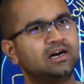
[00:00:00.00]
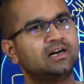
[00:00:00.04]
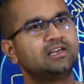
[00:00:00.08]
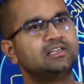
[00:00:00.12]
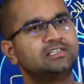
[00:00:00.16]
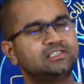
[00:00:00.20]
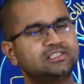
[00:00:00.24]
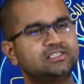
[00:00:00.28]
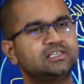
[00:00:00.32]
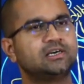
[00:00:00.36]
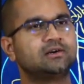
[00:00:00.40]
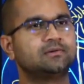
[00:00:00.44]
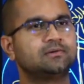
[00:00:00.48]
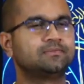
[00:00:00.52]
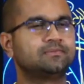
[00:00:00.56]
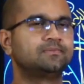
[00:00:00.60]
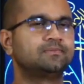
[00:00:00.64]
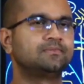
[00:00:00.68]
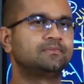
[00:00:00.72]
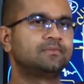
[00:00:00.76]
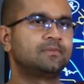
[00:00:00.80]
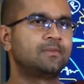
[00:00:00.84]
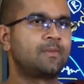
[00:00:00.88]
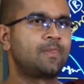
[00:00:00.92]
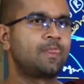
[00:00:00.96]
Anicca
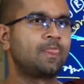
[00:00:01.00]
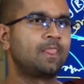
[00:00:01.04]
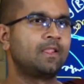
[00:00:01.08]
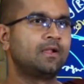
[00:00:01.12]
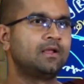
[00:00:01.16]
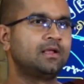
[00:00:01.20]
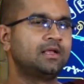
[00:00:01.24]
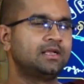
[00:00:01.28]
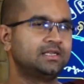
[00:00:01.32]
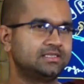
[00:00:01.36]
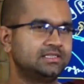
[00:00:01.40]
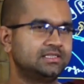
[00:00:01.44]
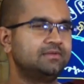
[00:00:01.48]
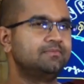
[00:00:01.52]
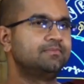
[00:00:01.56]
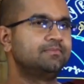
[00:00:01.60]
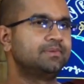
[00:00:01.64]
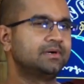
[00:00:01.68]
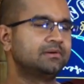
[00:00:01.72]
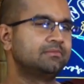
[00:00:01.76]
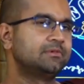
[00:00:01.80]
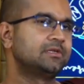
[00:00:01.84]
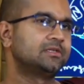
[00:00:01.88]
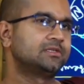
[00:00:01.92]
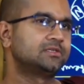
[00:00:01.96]
is the
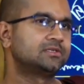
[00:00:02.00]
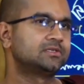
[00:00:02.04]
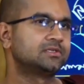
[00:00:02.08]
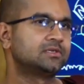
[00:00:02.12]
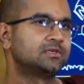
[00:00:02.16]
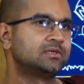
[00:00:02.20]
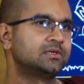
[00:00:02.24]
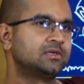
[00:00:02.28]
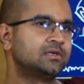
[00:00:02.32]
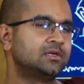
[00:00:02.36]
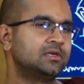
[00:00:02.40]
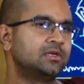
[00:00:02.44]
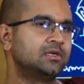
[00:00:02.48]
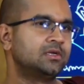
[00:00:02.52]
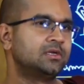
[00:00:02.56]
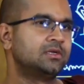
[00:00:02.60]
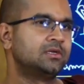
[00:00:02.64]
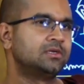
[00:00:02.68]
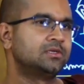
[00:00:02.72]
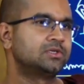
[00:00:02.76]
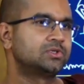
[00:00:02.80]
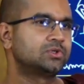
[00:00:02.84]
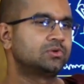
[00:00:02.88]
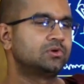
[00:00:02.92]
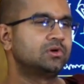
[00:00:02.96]
impermanence.
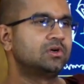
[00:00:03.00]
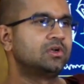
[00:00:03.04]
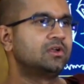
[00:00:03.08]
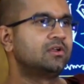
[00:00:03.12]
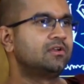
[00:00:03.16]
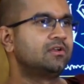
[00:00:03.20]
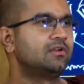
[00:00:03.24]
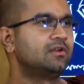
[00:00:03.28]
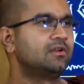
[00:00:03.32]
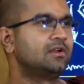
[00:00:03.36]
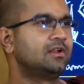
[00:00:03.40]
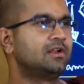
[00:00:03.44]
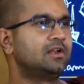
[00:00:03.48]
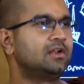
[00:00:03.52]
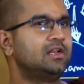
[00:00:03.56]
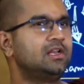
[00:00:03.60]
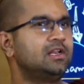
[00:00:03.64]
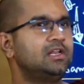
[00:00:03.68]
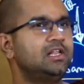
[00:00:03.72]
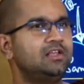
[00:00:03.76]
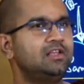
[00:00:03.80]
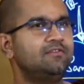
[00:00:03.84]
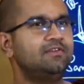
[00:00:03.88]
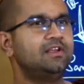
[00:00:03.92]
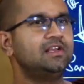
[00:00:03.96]
So
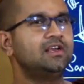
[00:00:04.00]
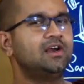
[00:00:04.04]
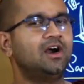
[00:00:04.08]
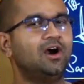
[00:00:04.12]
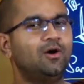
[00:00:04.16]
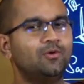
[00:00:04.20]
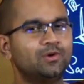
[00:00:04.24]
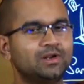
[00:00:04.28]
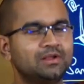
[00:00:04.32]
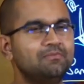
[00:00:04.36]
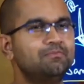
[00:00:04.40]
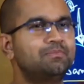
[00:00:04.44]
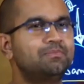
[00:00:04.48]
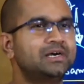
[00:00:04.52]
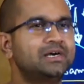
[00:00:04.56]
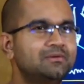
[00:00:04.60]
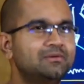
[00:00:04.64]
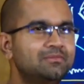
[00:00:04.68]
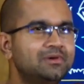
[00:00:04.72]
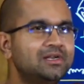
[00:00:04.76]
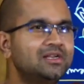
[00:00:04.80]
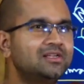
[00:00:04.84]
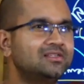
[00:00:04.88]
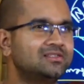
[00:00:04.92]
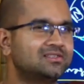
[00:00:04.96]
leaving out
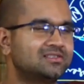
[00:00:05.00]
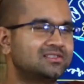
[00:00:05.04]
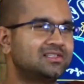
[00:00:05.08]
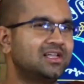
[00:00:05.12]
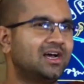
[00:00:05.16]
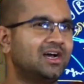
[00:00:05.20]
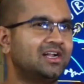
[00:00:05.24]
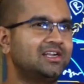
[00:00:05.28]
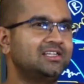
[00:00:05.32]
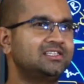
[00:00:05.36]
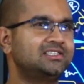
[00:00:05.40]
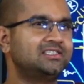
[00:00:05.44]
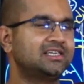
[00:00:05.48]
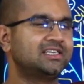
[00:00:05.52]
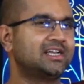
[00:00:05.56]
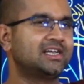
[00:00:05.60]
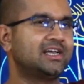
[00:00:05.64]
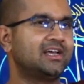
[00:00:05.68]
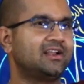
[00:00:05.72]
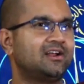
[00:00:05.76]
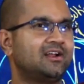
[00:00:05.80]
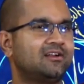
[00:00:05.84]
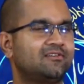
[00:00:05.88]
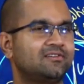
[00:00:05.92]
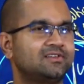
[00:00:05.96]
impermanence, the anicca
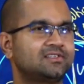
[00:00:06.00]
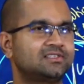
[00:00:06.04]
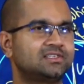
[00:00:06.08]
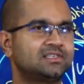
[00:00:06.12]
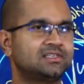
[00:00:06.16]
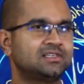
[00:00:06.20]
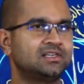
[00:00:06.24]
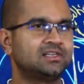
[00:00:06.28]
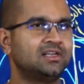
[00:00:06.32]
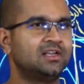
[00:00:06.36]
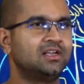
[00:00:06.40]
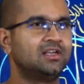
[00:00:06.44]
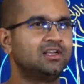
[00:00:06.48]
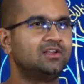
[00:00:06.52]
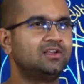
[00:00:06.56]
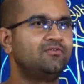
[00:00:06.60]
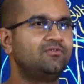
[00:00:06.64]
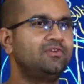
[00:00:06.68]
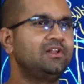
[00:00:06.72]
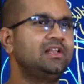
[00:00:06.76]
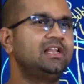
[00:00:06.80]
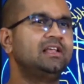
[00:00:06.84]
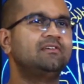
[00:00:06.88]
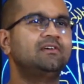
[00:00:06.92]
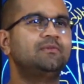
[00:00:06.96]
characteristic,
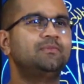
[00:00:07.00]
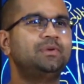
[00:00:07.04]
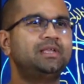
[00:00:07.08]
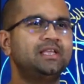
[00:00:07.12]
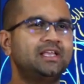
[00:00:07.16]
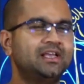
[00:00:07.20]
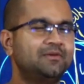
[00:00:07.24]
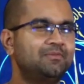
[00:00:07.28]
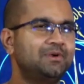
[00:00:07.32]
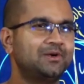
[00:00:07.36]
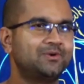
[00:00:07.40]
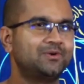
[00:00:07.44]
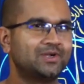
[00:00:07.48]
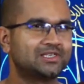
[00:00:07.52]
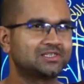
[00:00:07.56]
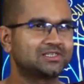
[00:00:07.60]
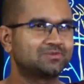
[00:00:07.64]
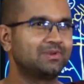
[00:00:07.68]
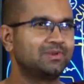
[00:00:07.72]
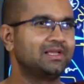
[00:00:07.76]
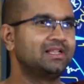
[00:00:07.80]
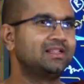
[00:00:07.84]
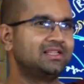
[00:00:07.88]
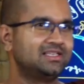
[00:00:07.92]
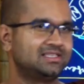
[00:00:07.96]
we'll never be able to
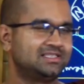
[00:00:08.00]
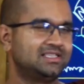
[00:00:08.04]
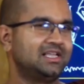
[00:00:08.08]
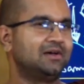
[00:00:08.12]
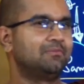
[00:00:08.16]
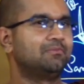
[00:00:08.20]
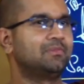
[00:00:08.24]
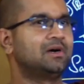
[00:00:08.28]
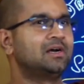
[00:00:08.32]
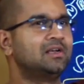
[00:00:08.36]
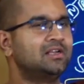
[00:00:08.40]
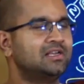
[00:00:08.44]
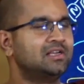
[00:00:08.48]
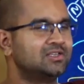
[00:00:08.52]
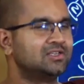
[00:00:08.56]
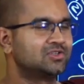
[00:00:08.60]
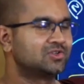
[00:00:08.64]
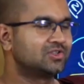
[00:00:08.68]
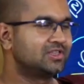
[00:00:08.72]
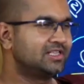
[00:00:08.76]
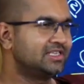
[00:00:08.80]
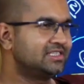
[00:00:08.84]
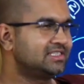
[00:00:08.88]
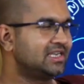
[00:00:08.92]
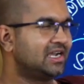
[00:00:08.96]
explain this Dhamma.
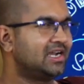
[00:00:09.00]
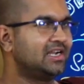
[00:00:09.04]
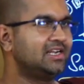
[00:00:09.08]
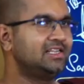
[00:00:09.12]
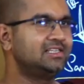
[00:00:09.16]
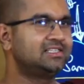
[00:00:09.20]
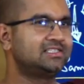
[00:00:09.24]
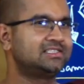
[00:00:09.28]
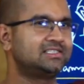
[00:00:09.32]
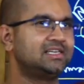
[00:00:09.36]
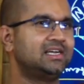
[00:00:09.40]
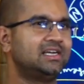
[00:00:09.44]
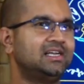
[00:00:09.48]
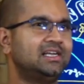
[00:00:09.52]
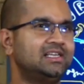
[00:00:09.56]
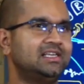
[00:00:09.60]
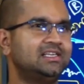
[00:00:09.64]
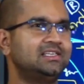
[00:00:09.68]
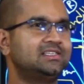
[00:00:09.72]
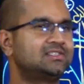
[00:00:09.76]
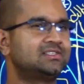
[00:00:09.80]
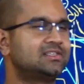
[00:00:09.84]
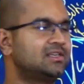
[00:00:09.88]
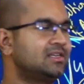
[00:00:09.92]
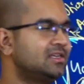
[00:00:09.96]
So this anicca
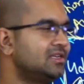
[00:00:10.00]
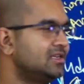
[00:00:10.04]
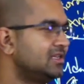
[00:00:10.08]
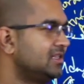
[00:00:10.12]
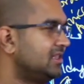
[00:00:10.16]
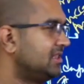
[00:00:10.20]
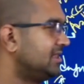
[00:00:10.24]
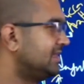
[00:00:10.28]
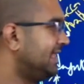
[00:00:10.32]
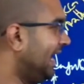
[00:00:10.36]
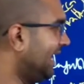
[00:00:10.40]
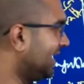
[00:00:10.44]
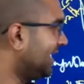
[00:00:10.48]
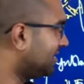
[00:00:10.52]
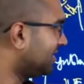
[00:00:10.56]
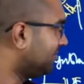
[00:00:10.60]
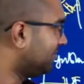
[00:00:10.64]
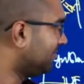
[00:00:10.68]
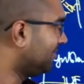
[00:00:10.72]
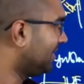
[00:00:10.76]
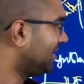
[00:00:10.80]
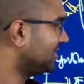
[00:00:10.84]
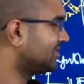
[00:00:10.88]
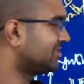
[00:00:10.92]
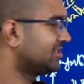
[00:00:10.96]
is that
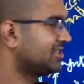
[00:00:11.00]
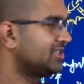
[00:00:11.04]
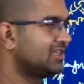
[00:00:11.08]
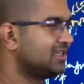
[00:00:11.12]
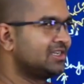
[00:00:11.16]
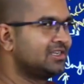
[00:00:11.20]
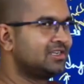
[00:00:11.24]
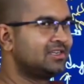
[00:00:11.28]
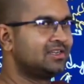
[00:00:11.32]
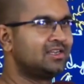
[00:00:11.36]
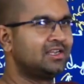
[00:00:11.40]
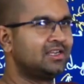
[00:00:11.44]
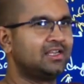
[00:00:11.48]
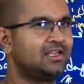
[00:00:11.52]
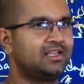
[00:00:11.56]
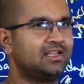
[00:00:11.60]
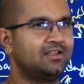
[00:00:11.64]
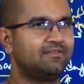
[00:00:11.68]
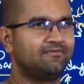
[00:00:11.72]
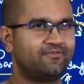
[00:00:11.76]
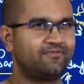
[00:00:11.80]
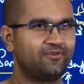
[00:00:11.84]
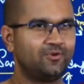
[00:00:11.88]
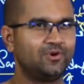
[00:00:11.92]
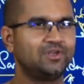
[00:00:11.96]
much
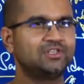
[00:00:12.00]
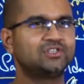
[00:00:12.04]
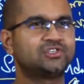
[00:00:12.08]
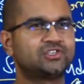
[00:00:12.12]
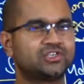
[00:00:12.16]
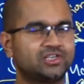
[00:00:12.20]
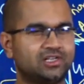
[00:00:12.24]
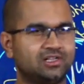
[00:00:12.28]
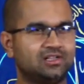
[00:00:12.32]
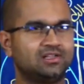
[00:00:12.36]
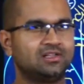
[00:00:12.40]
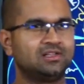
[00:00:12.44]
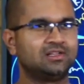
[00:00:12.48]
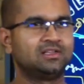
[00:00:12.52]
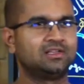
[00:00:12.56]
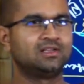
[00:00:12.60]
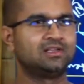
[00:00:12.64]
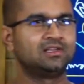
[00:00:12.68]
influential